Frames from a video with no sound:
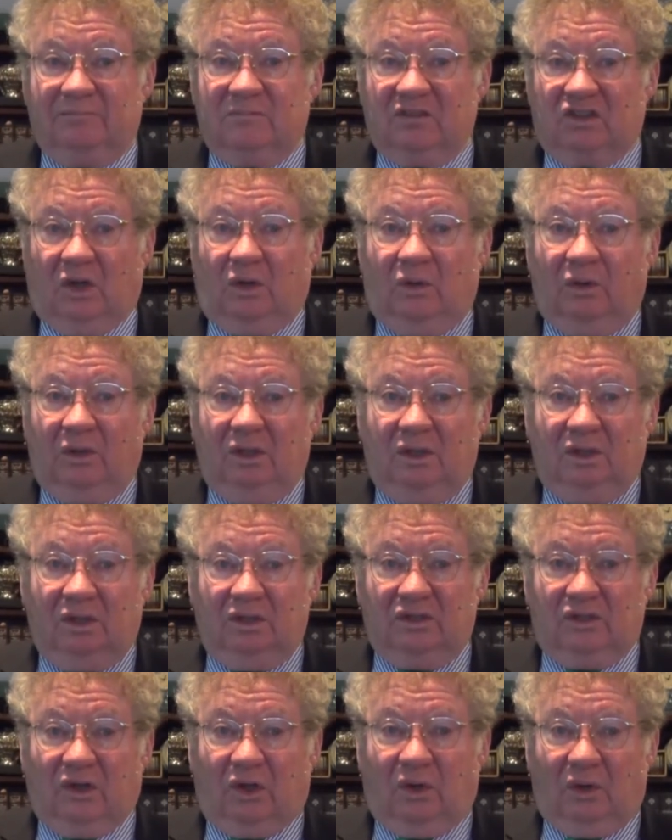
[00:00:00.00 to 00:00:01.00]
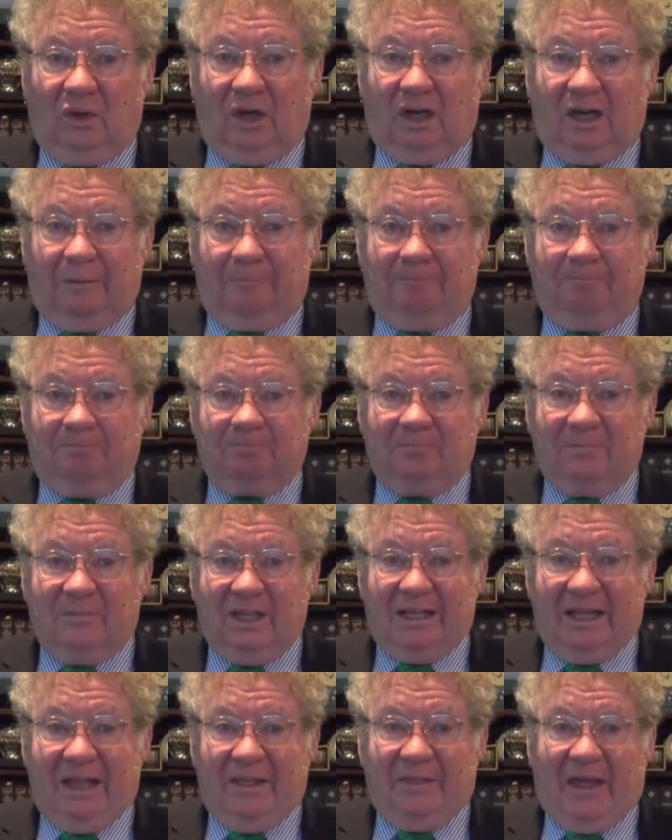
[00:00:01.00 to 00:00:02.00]
So, so um,
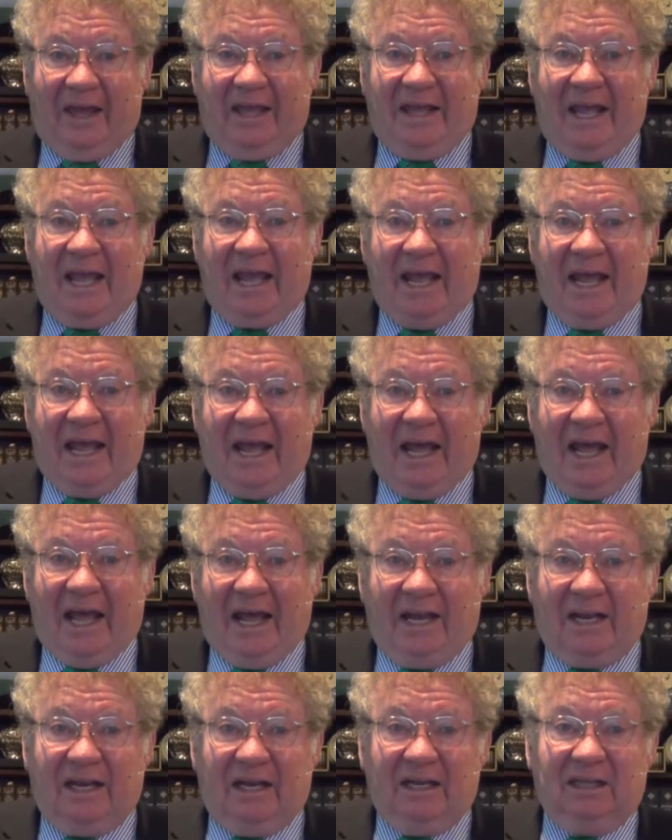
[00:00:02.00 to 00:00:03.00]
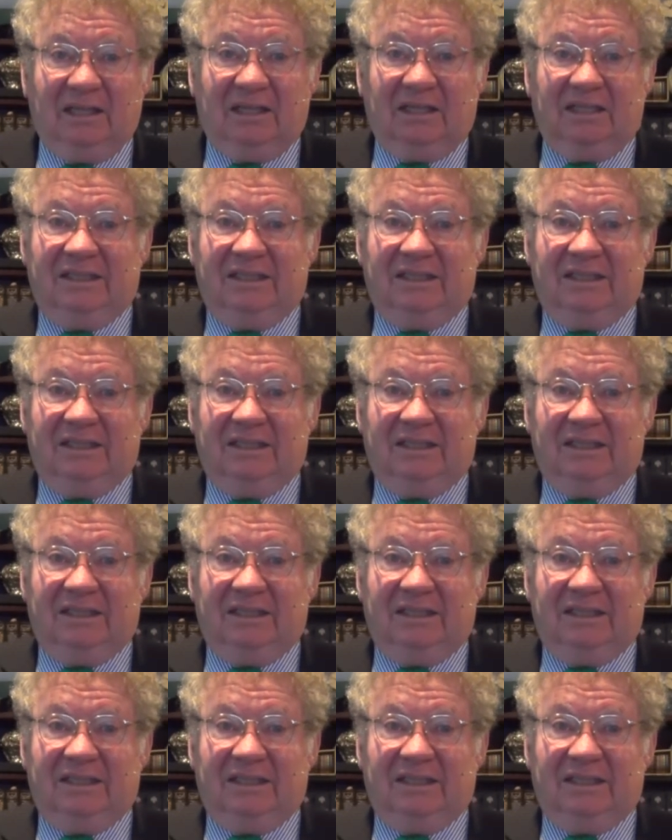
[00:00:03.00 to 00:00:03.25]
they had